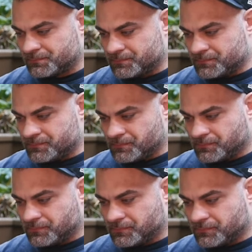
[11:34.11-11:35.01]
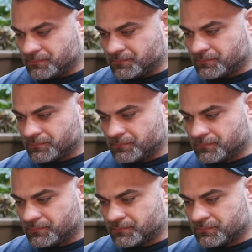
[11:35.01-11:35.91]

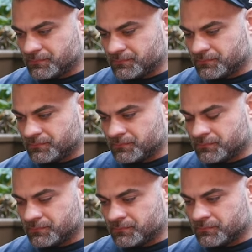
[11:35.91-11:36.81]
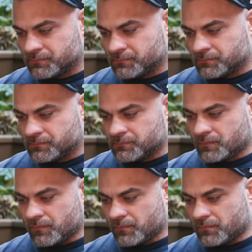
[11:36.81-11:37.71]

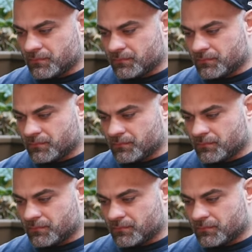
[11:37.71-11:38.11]
This person isn't speaking.